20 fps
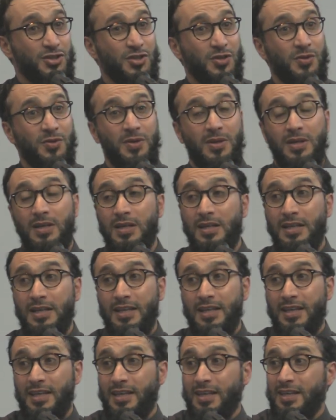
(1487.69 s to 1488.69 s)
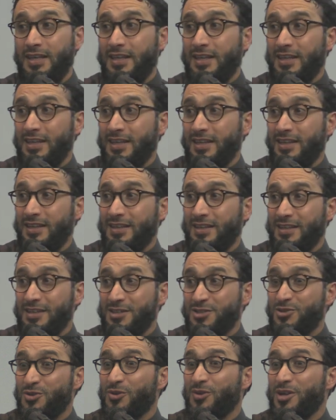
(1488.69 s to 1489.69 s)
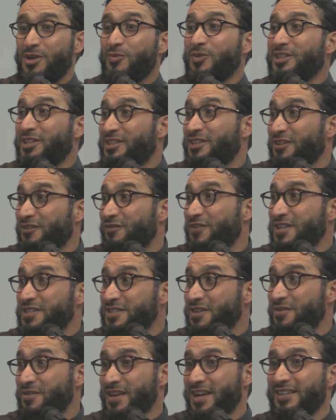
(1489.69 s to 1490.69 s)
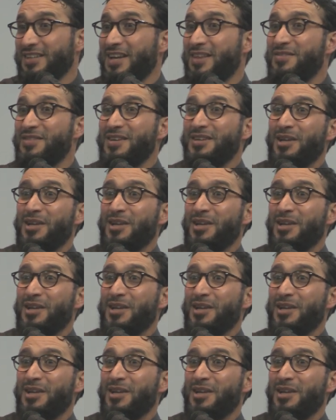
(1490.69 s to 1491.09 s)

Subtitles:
So he wanted to invest in that,